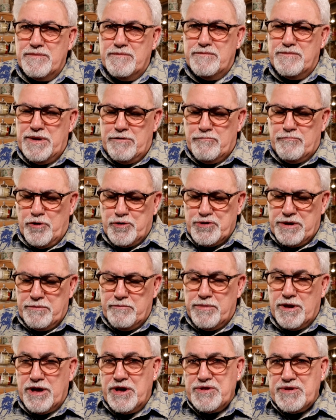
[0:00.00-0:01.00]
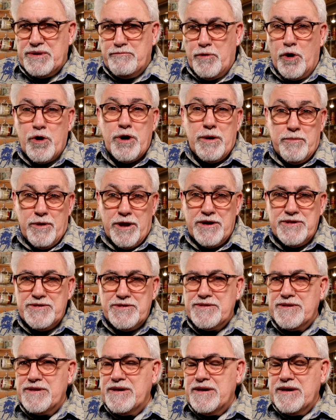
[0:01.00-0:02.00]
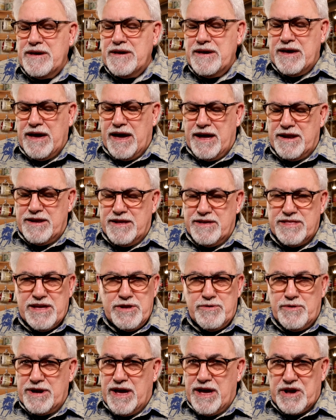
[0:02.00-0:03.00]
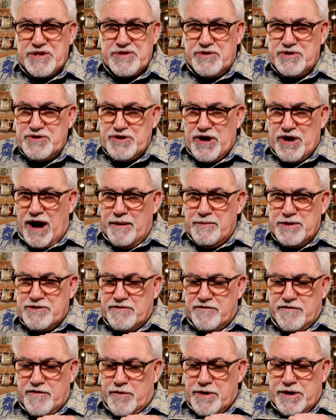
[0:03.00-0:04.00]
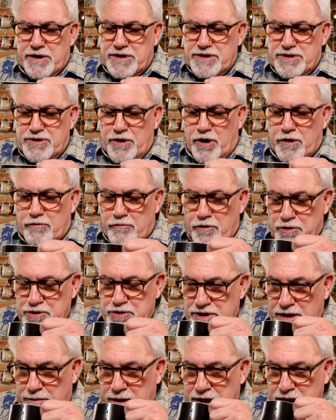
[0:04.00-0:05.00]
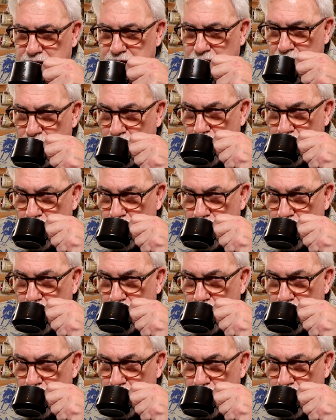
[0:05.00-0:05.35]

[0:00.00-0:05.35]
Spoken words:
bean roasting place and mocha place. And they do an excellent job. It's a very good dark roast they make.